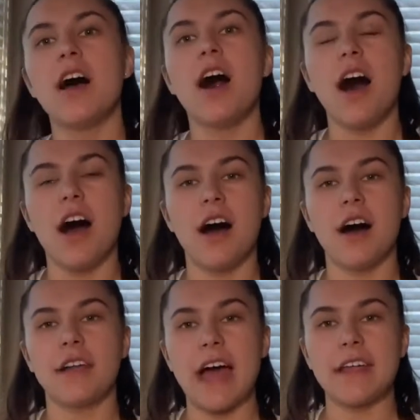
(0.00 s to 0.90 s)
on
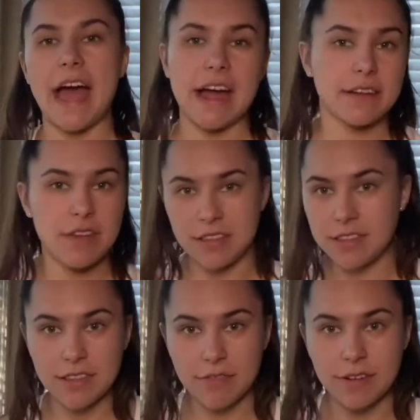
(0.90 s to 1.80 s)
how to activate
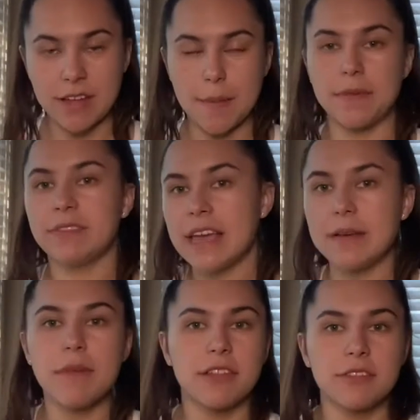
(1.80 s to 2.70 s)
different type of leg
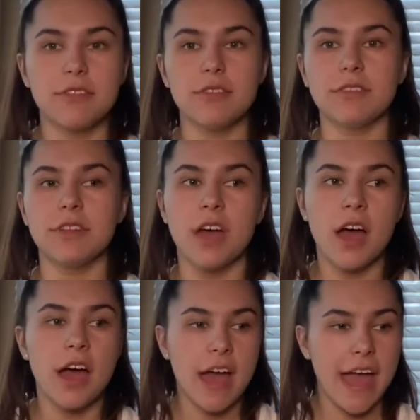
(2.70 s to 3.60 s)
muscles
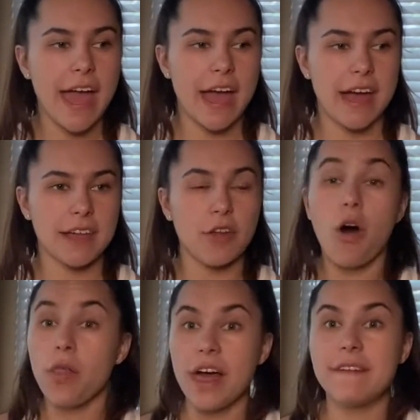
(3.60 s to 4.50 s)
and all
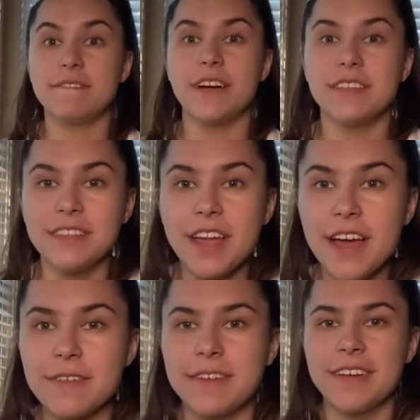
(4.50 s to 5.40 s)
that fun stuff.
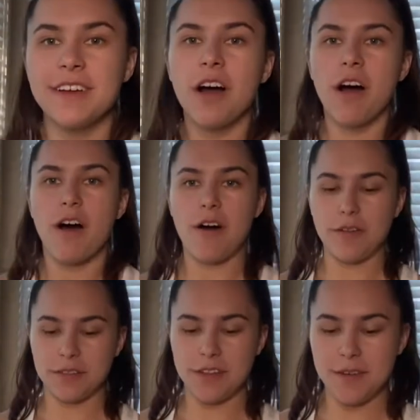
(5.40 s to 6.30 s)

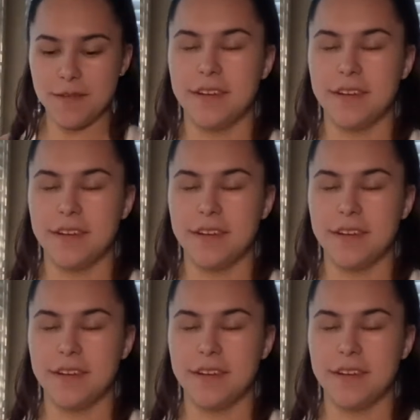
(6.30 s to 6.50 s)
Also,